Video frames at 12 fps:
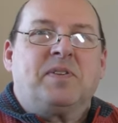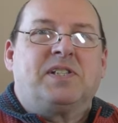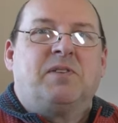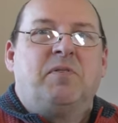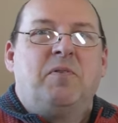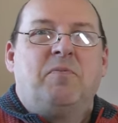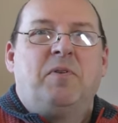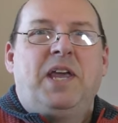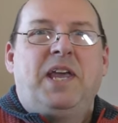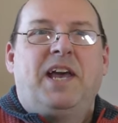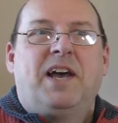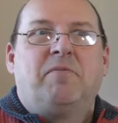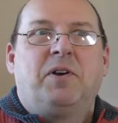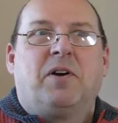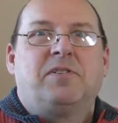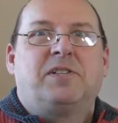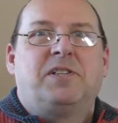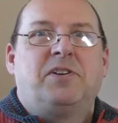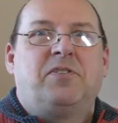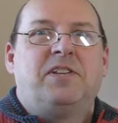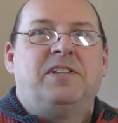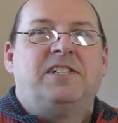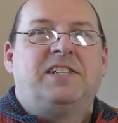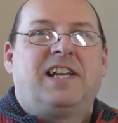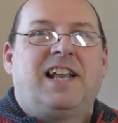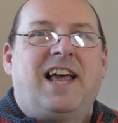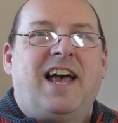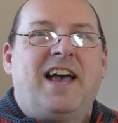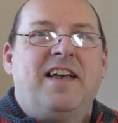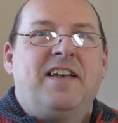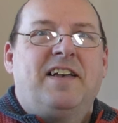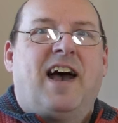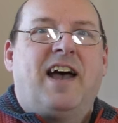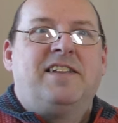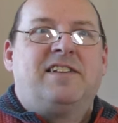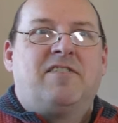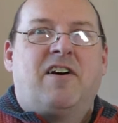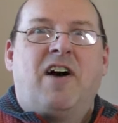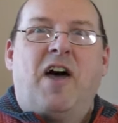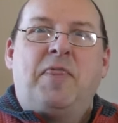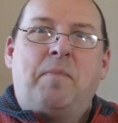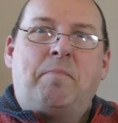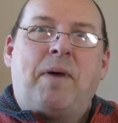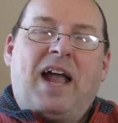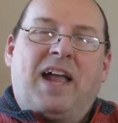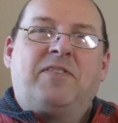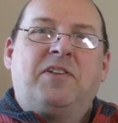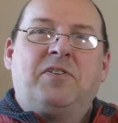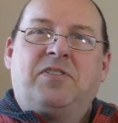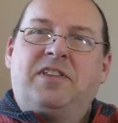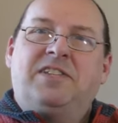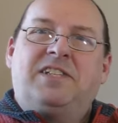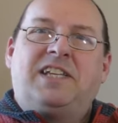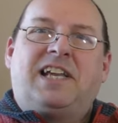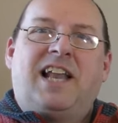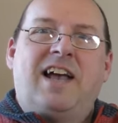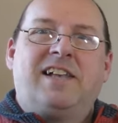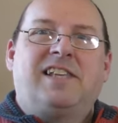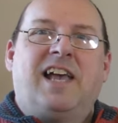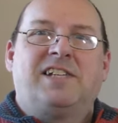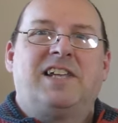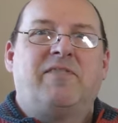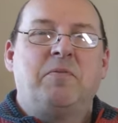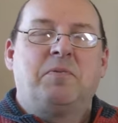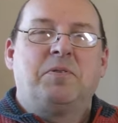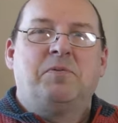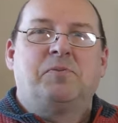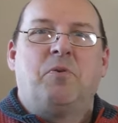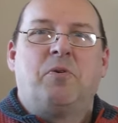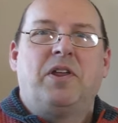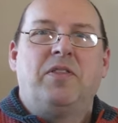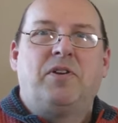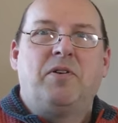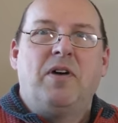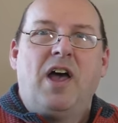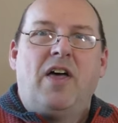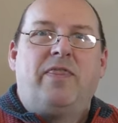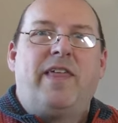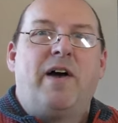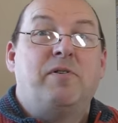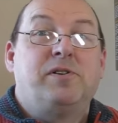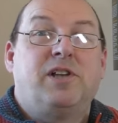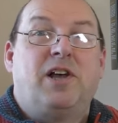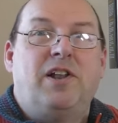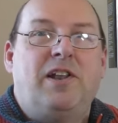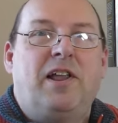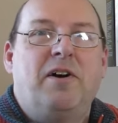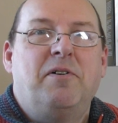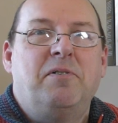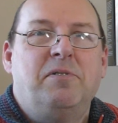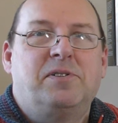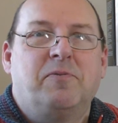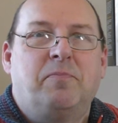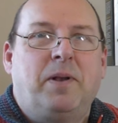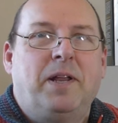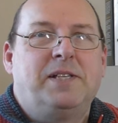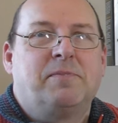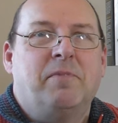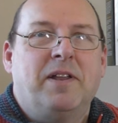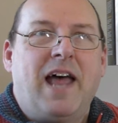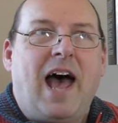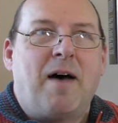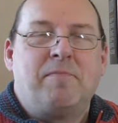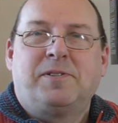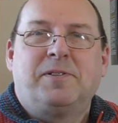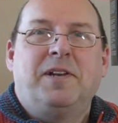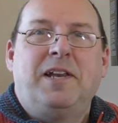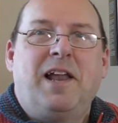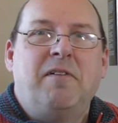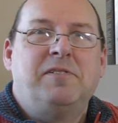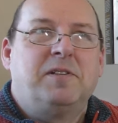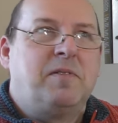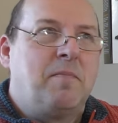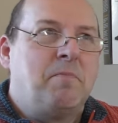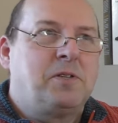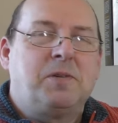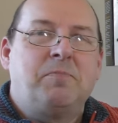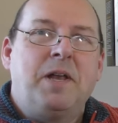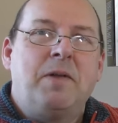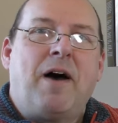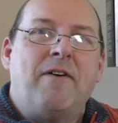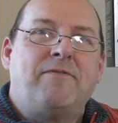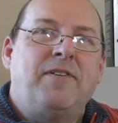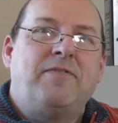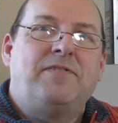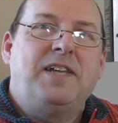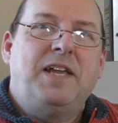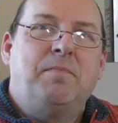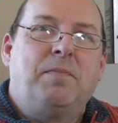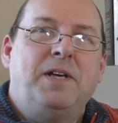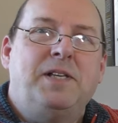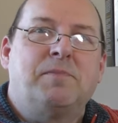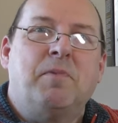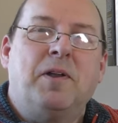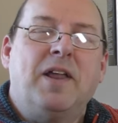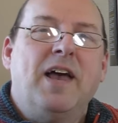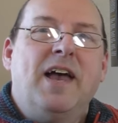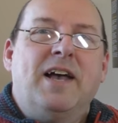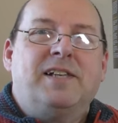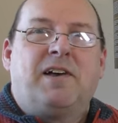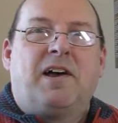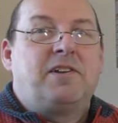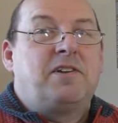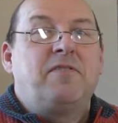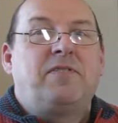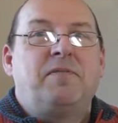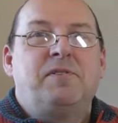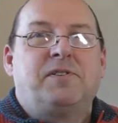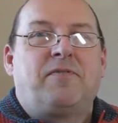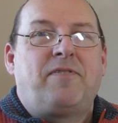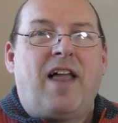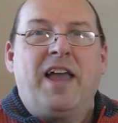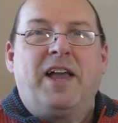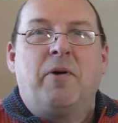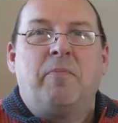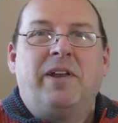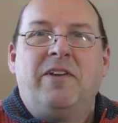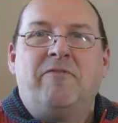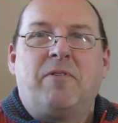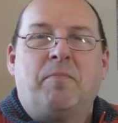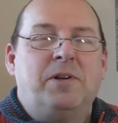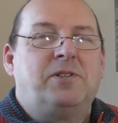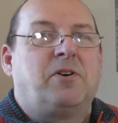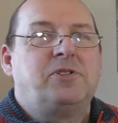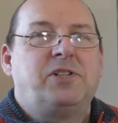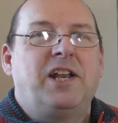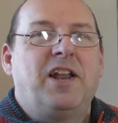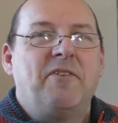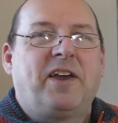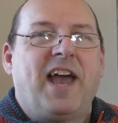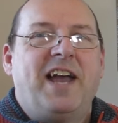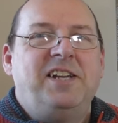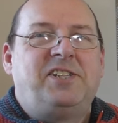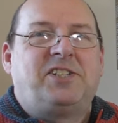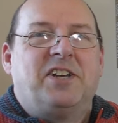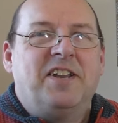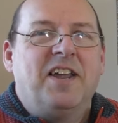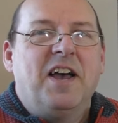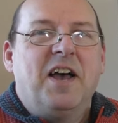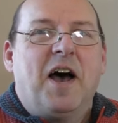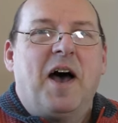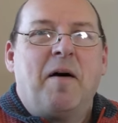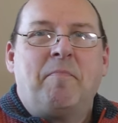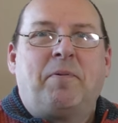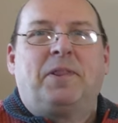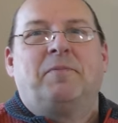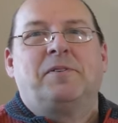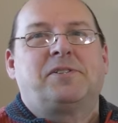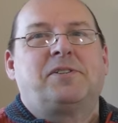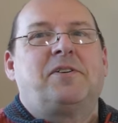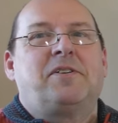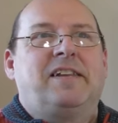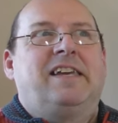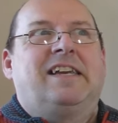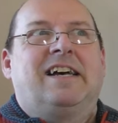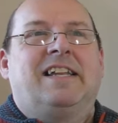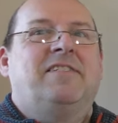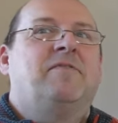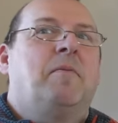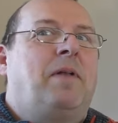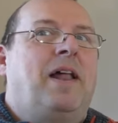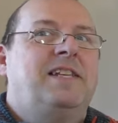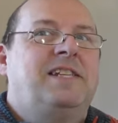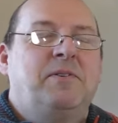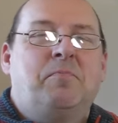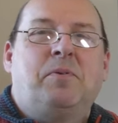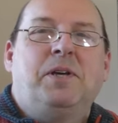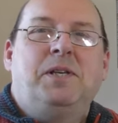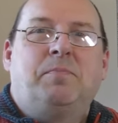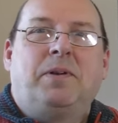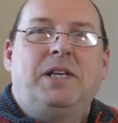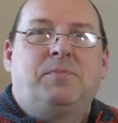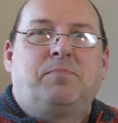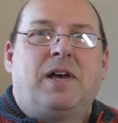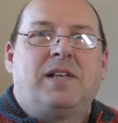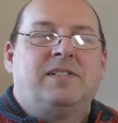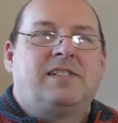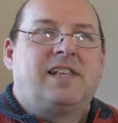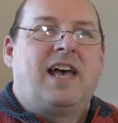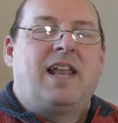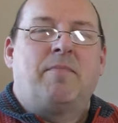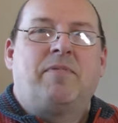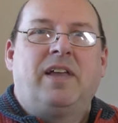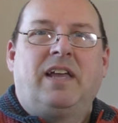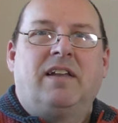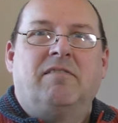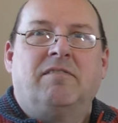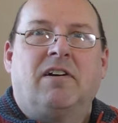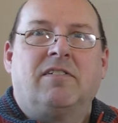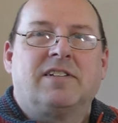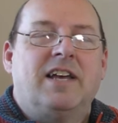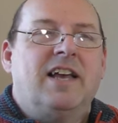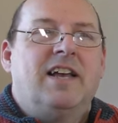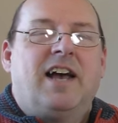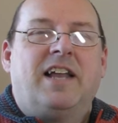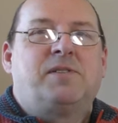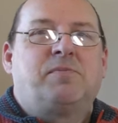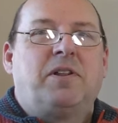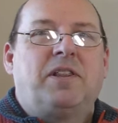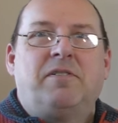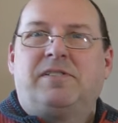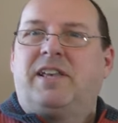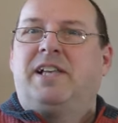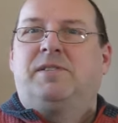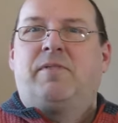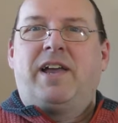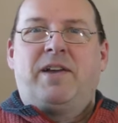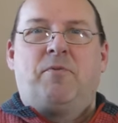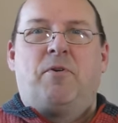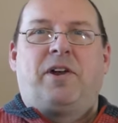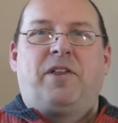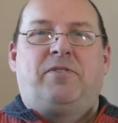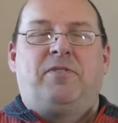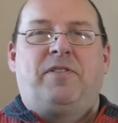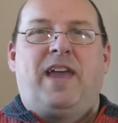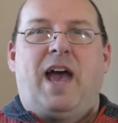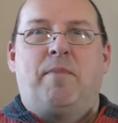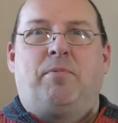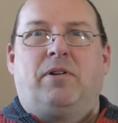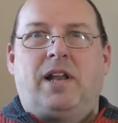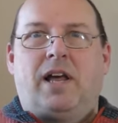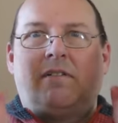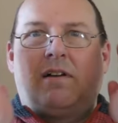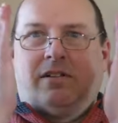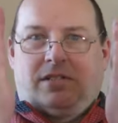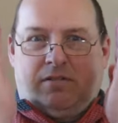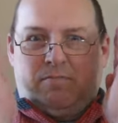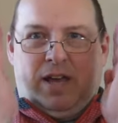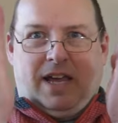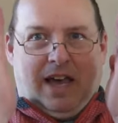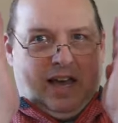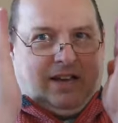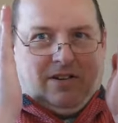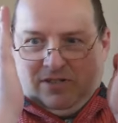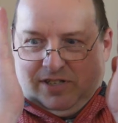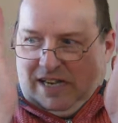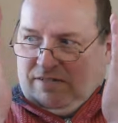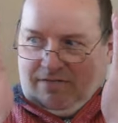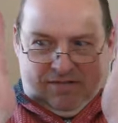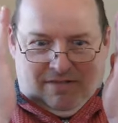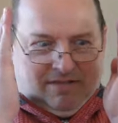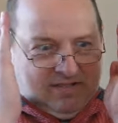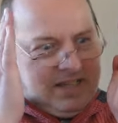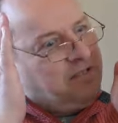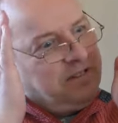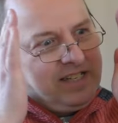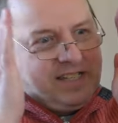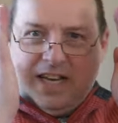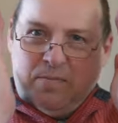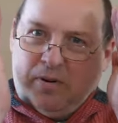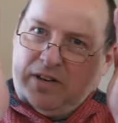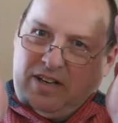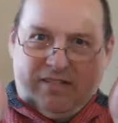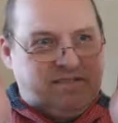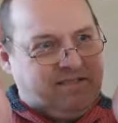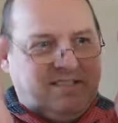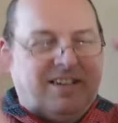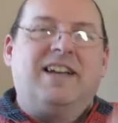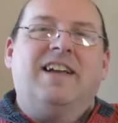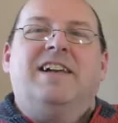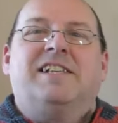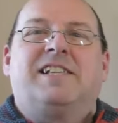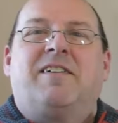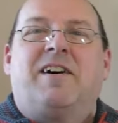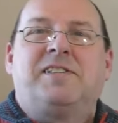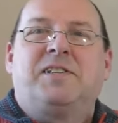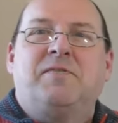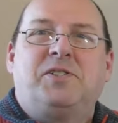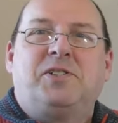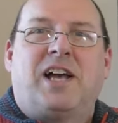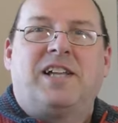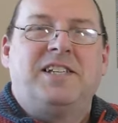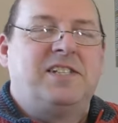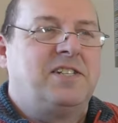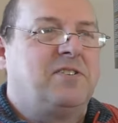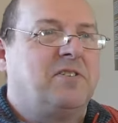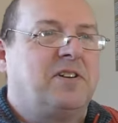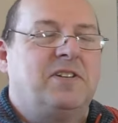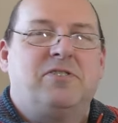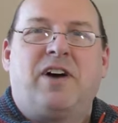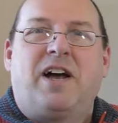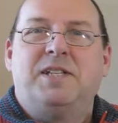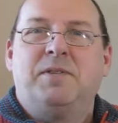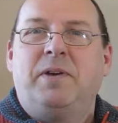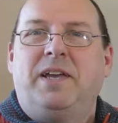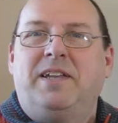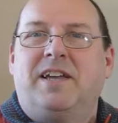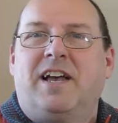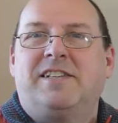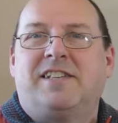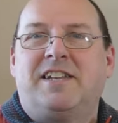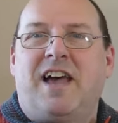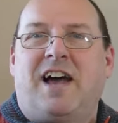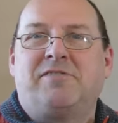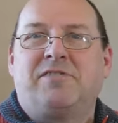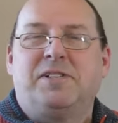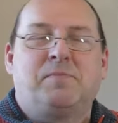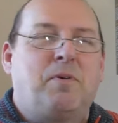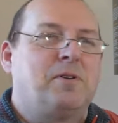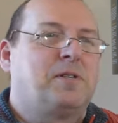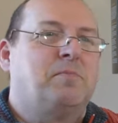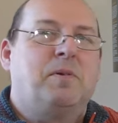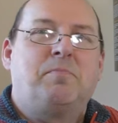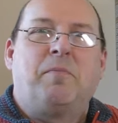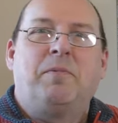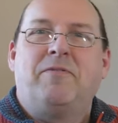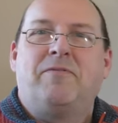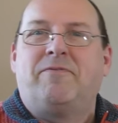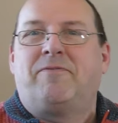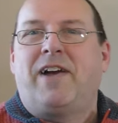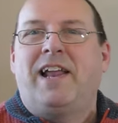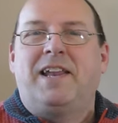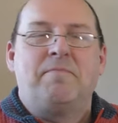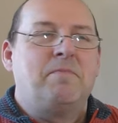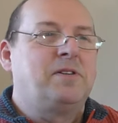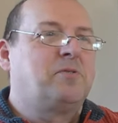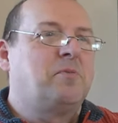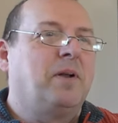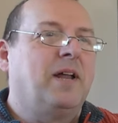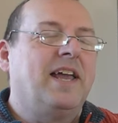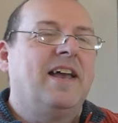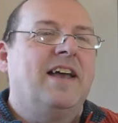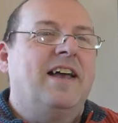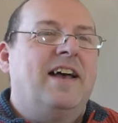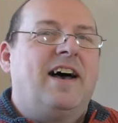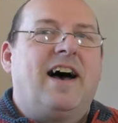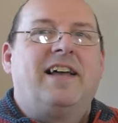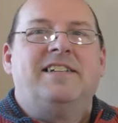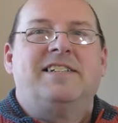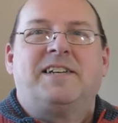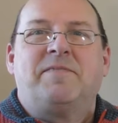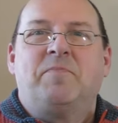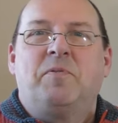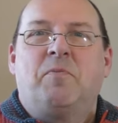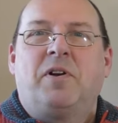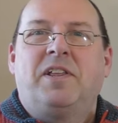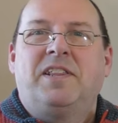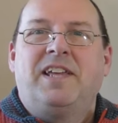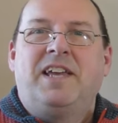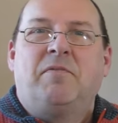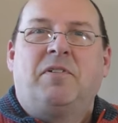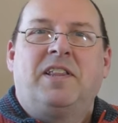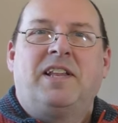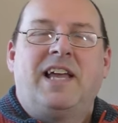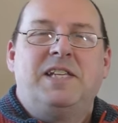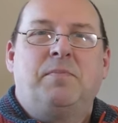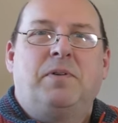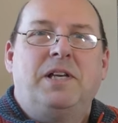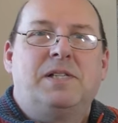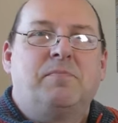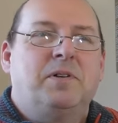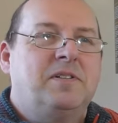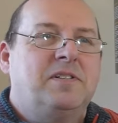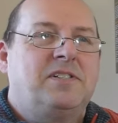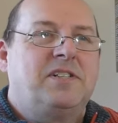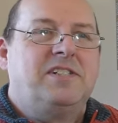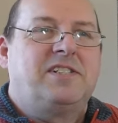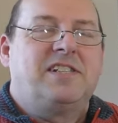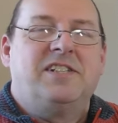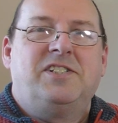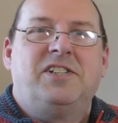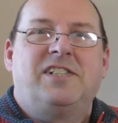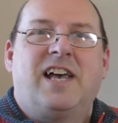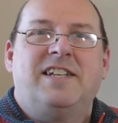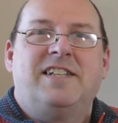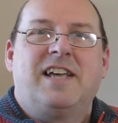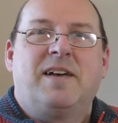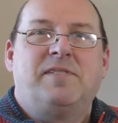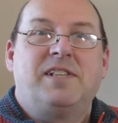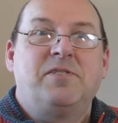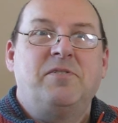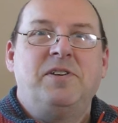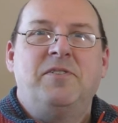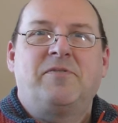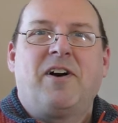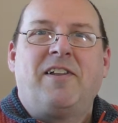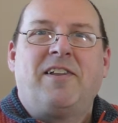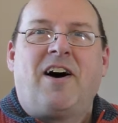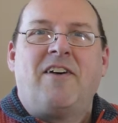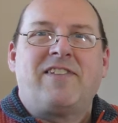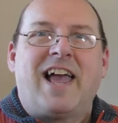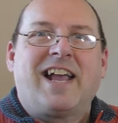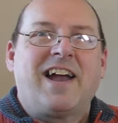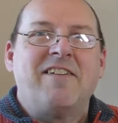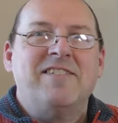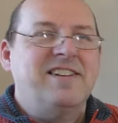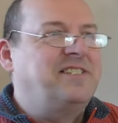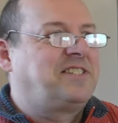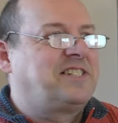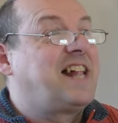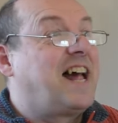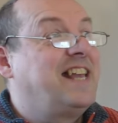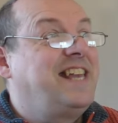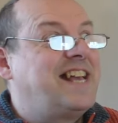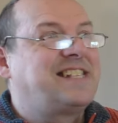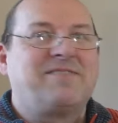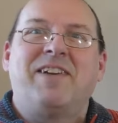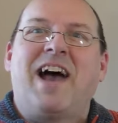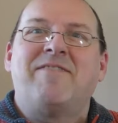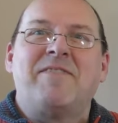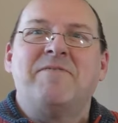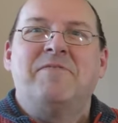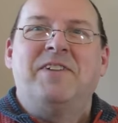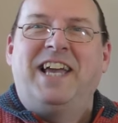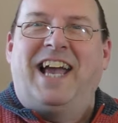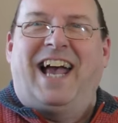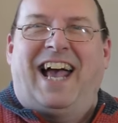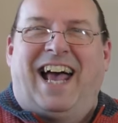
So we got to the nothing to declare, and at the back of the nothing to declare section, everybody was walking through, there was loads of policemen, absolutely loads, and there must have been about 15 policemen. So I don't know if there was a flight coming in from a dodgy location, but there was certainly kind of plenty of police presence there, and I'm thinking, oh God. And it's one of those things where you're walking through the airport, and you're like, oh, don't make eye contact, oh, don't look at anybody. Oh. So I sort of was chatting to Duncan, trying to be as natural as possible, probably failing miserably. And one of the lady policemen, she said, oh, you've got a lot of Lego, and I'm just like, yes, we have, haven't we?